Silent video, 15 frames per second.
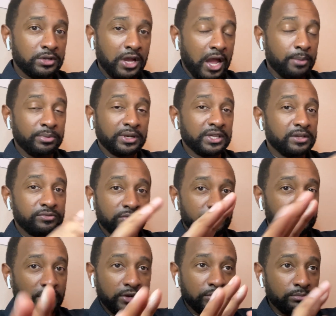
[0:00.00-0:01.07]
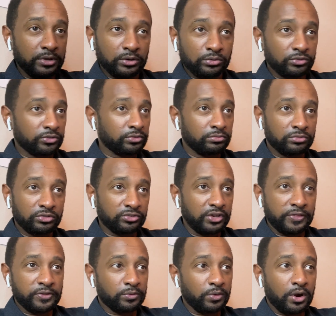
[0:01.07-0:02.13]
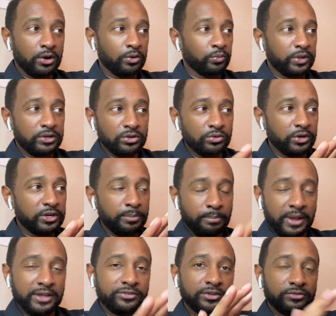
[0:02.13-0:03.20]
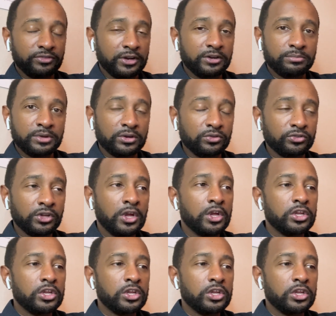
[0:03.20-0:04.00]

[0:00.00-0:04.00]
I believe in fundamentals. There's nothing wrong with doing the basic fundamentals.